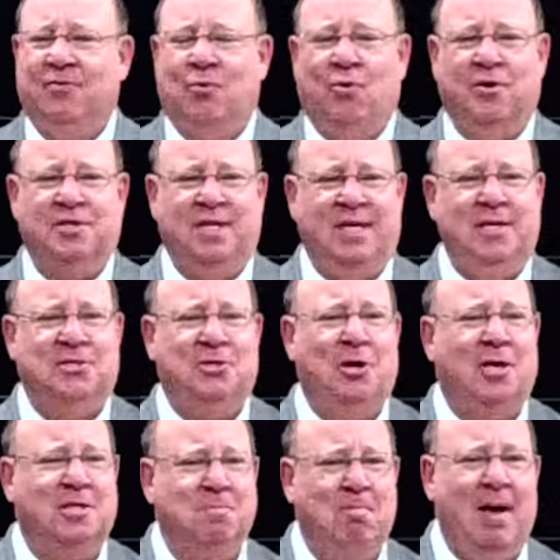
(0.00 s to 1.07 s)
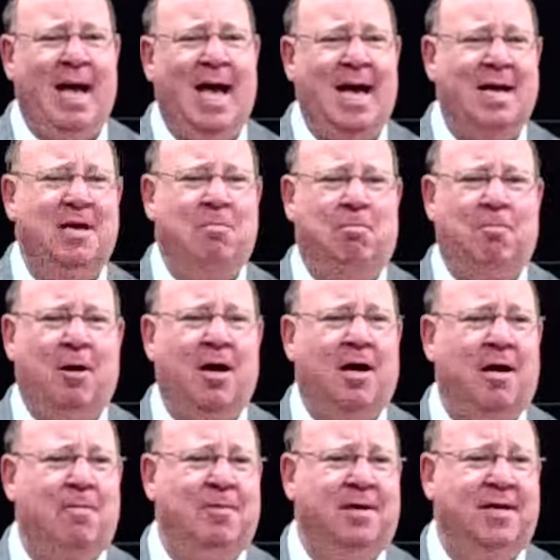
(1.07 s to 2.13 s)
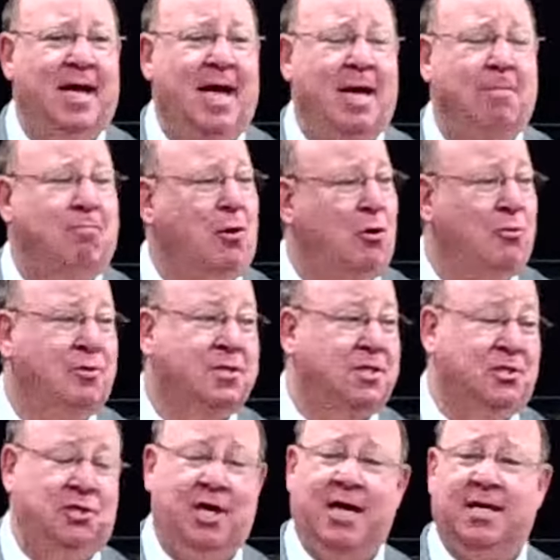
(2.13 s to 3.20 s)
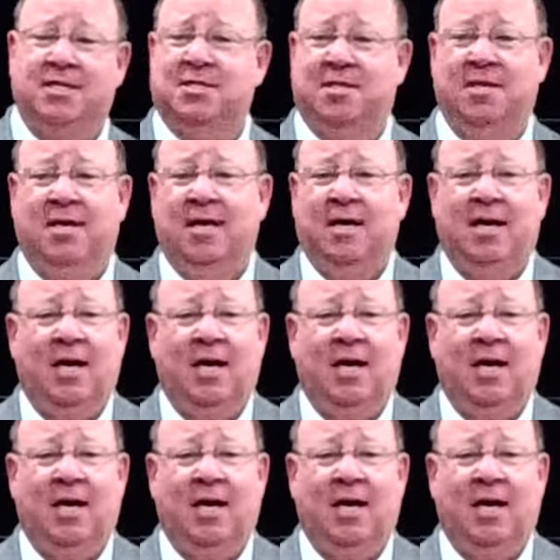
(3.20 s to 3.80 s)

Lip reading: Of course, Esau's mad. Mom and Dad both suggest,